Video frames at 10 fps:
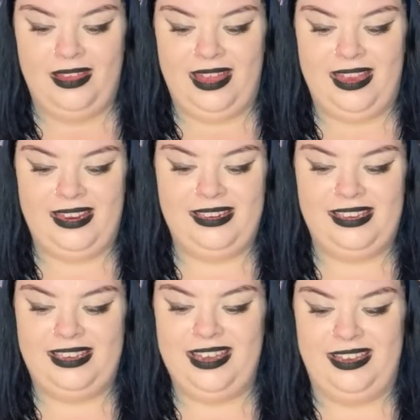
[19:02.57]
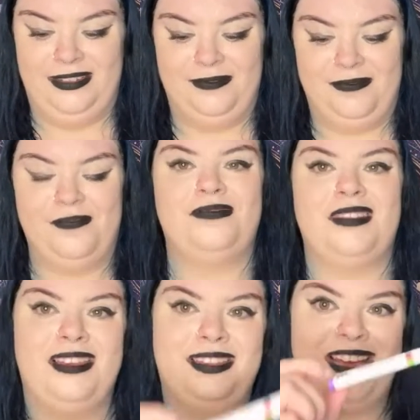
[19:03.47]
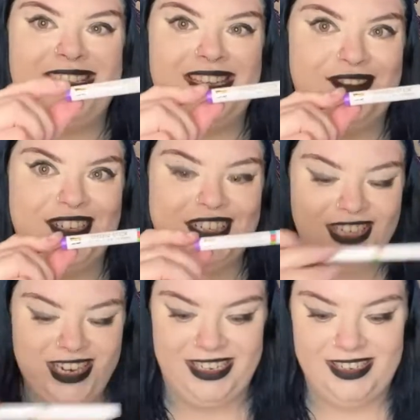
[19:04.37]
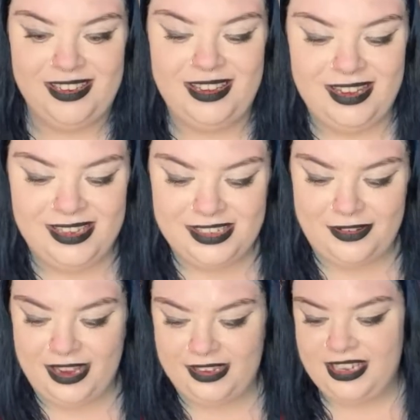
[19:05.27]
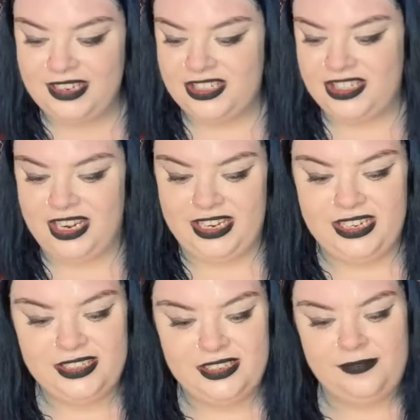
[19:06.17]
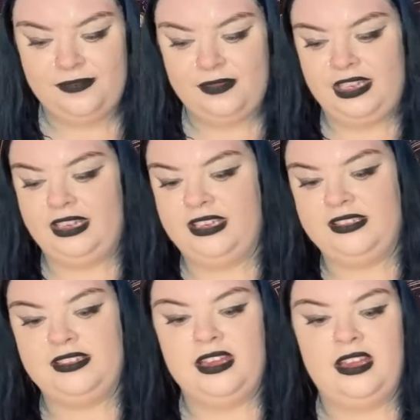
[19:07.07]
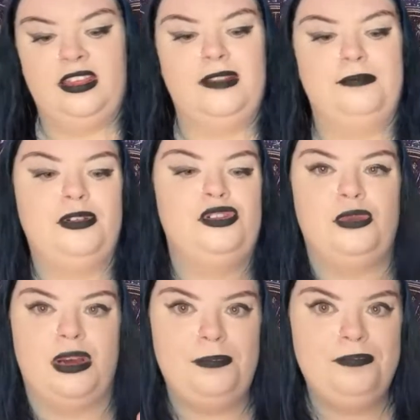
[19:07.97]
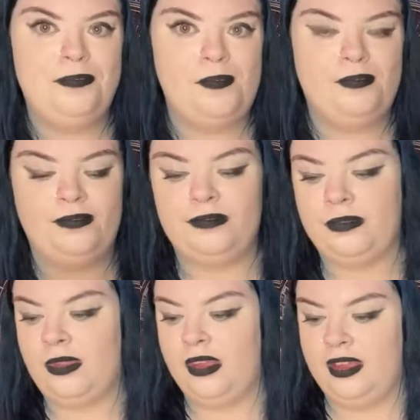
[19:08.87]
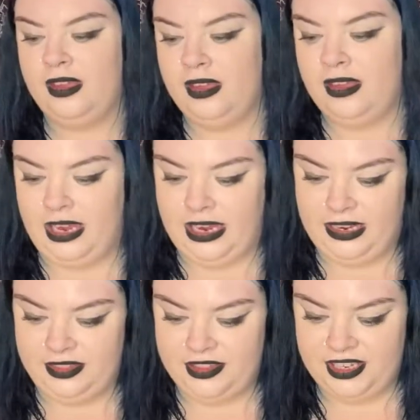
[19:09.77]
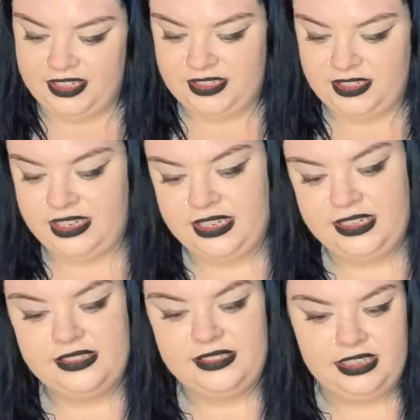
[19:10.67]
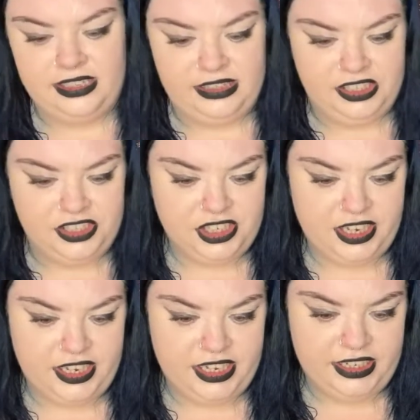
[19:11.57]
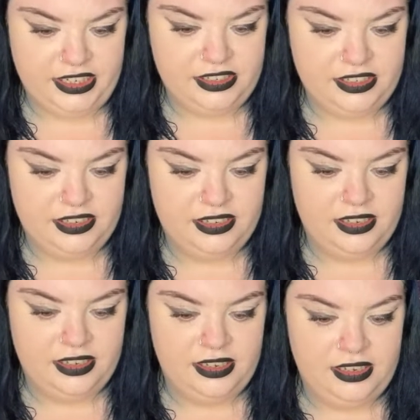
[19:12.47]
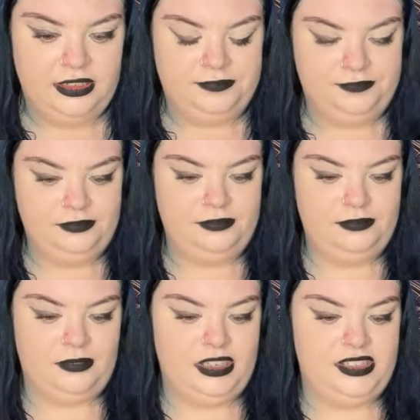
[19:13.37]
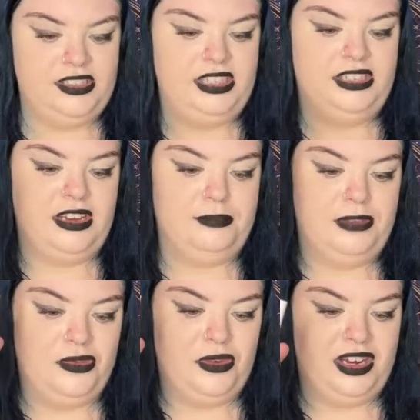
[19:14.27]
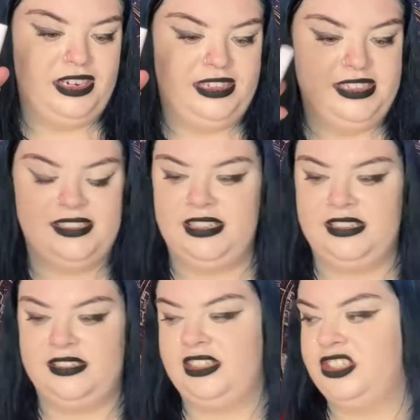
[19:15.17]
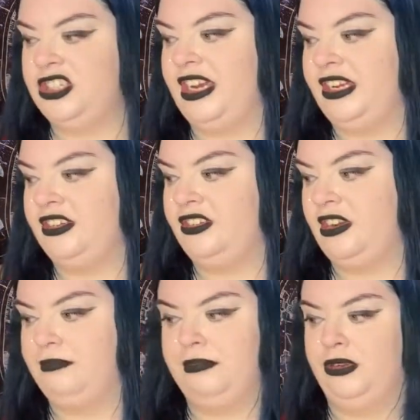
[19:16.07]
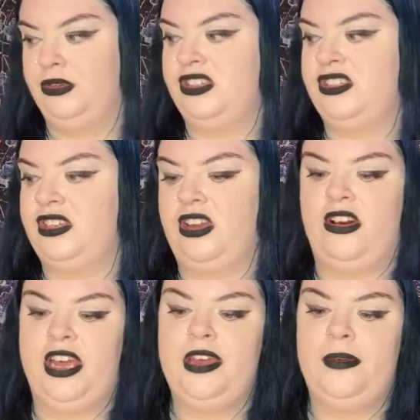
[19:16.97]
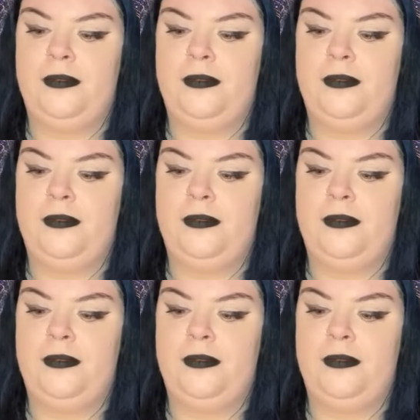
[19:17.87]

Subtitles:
And yeah, that is our first shade. So our next shade is the blue one, and this is in the shade, this is the Dumbo one, and this is in the shade Dumbo Sky.